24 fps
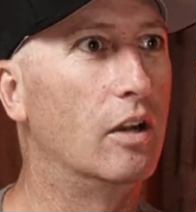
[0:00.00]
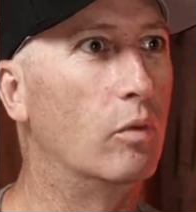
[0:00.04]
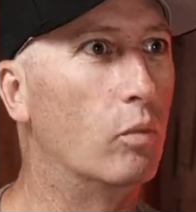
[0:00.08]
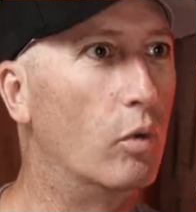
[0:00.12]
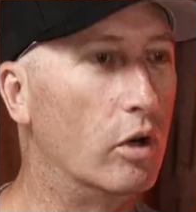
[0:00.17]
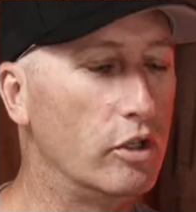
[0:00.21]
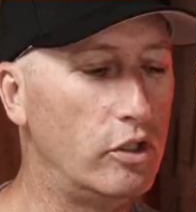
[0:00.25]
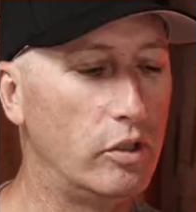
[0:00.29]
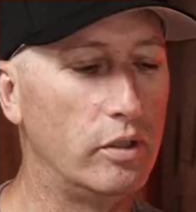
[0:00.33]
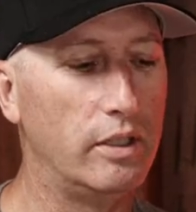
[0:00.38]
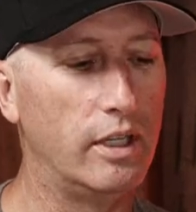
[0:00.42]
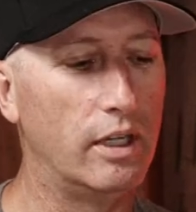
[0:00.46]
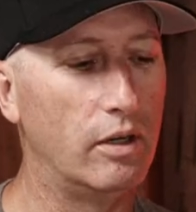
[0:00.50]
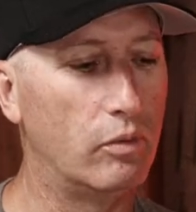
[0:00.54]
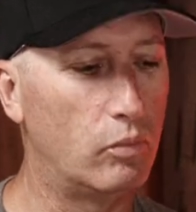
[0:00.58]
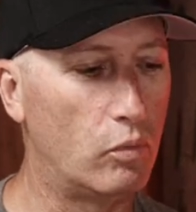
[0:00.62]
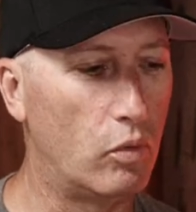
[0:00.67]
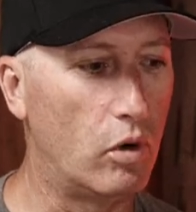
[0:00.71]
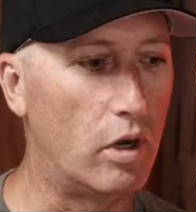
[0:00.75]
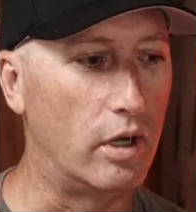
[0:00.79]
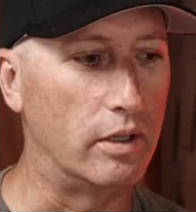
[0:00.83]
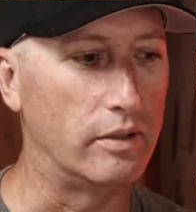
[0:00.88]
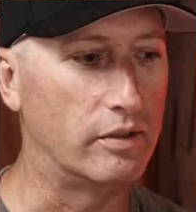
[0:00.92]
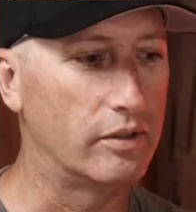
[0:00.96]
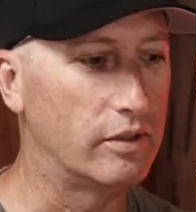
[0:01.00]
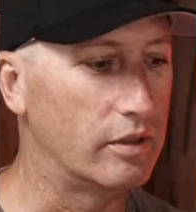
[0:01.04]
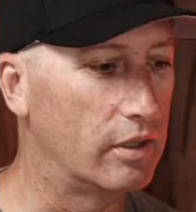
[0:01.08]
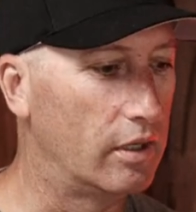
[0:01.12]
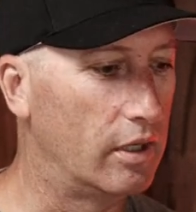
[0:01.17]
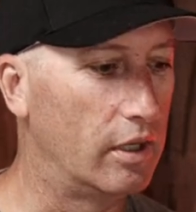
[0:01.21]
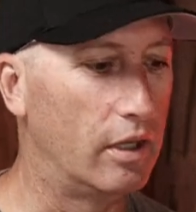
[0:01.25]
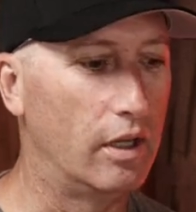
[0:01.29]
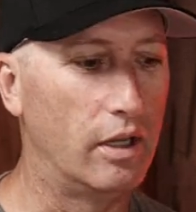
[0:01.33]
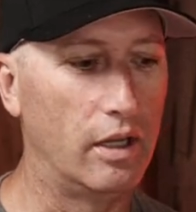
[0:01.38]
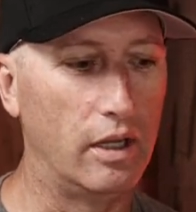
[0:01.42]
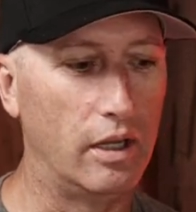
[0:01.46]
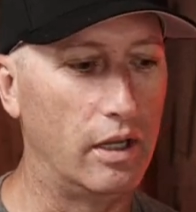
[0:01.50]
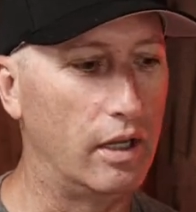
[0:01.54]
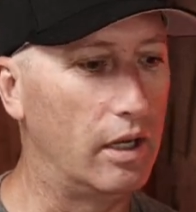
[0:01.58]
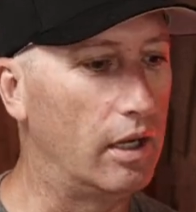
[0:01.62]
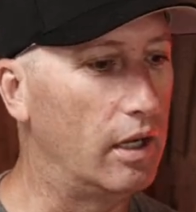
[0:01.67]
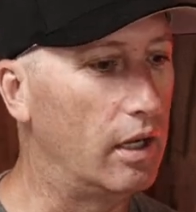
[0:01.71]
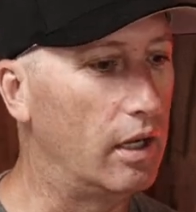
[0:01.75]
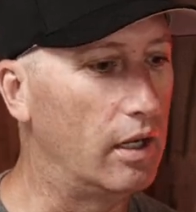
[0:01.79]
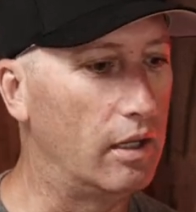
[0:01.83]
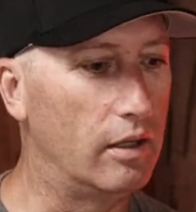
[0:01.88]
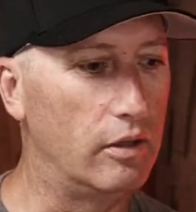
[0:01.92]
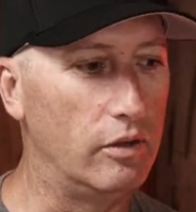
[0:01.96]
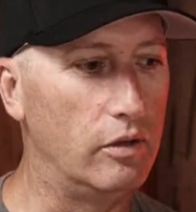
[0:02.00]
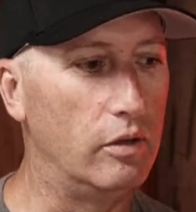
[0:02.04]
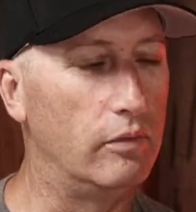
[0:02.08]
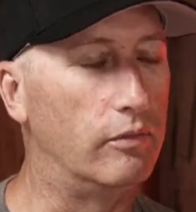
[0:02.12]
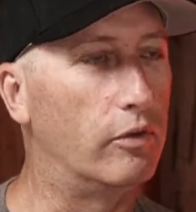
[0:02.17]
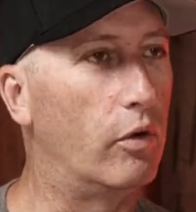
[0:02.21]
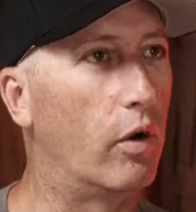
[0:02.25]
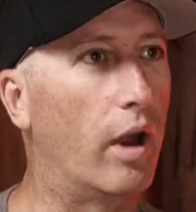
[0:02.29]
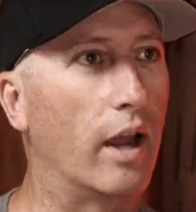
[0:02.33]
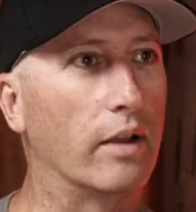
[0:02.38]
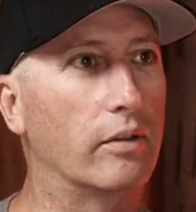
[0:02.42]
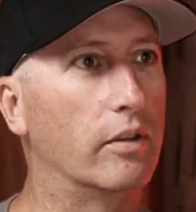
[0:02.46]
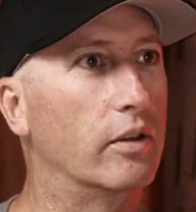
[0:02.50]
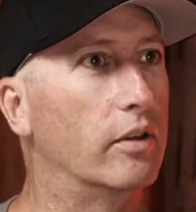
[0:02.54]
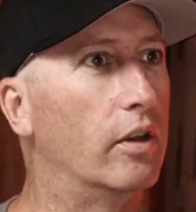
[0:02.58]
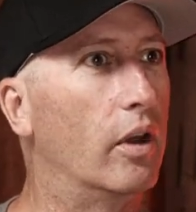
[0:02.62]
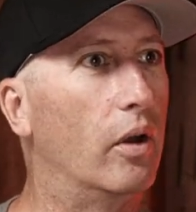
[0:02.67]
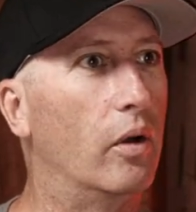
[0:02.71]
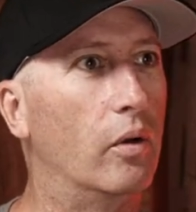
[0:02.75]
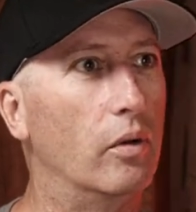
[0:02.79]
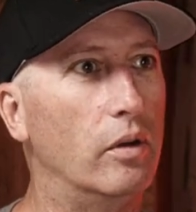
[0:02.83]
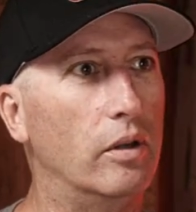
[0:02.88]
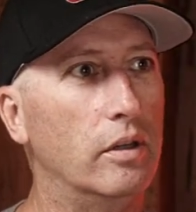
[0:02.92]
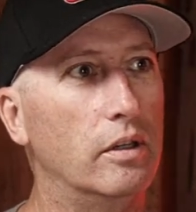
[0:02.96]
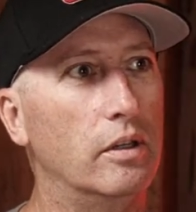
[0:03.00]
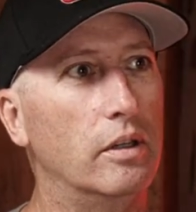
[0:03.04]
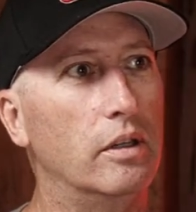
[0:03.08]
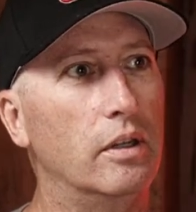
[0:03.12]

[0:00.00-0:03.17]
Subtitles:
Once you get it once, you've cracked the code.